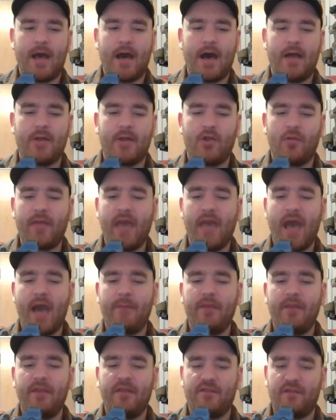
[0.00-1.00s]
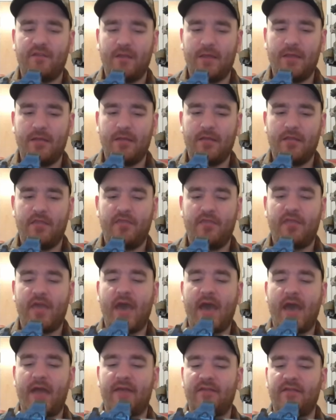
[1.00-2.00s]
you'll be happy to see
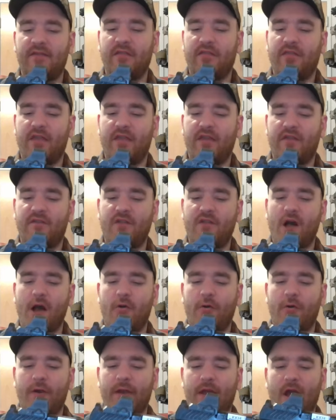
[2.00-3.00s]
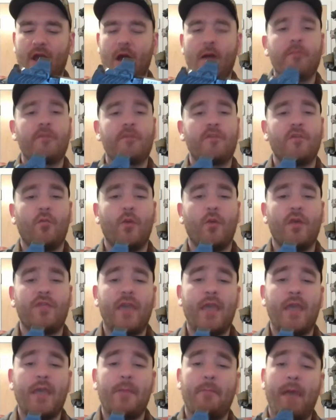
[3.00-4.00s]
that this not only comes with
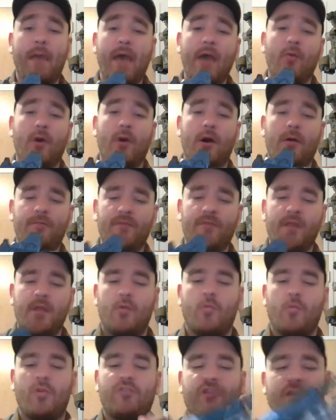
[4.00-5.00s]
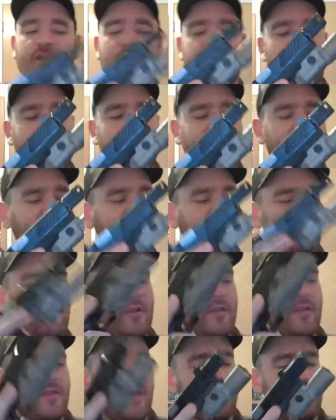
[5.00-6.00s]
a magwell, which is an
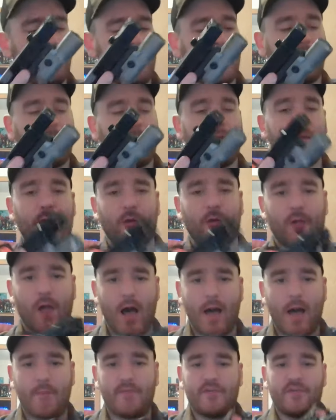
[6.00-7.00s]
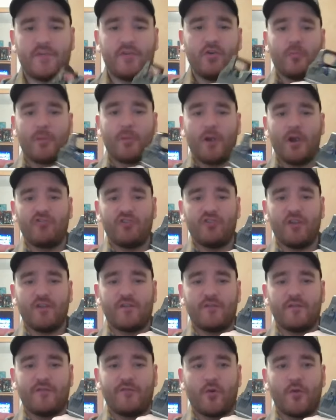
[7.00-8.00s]
addition that many people opt to
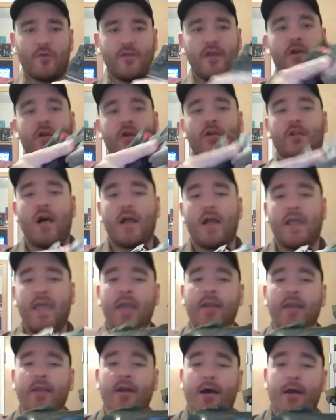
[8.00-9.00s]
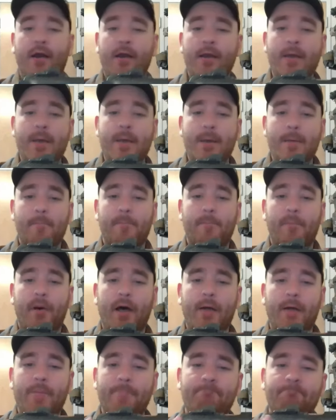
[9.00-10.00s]
purchase for their Glock handgun,
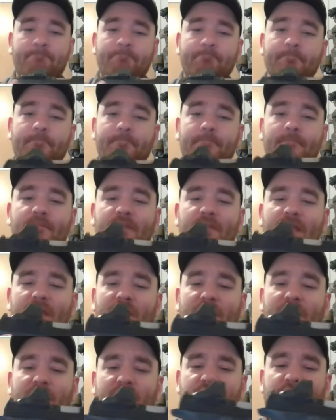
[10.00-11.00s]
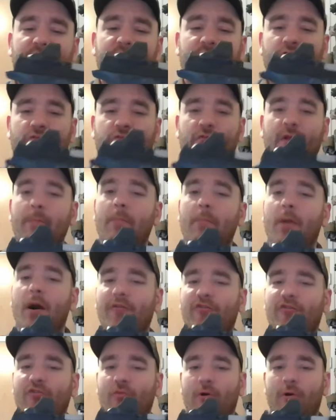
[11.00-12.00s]
but this grip
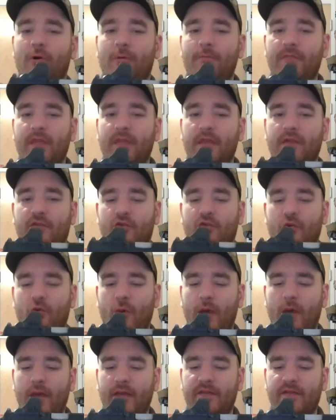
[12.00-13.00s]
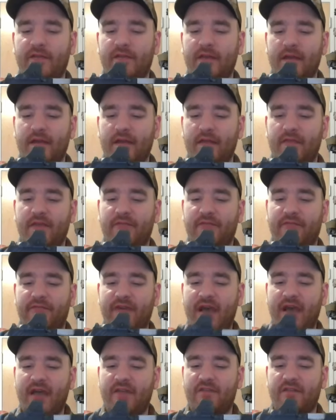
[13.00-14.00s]
module is quite the
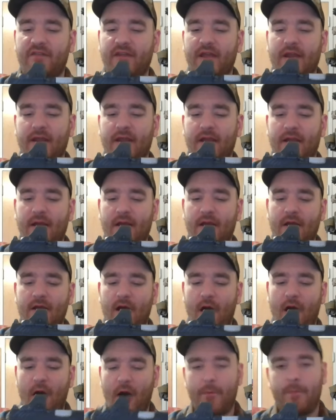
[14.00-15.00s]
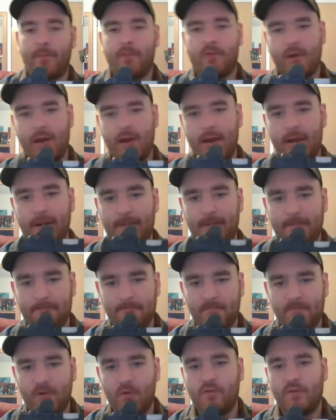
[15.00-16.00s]
fascinating upgrade
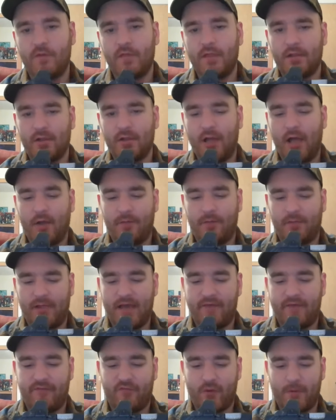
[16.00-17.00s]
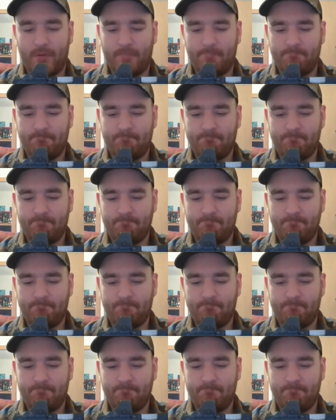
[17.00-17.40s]
over the Glock platform.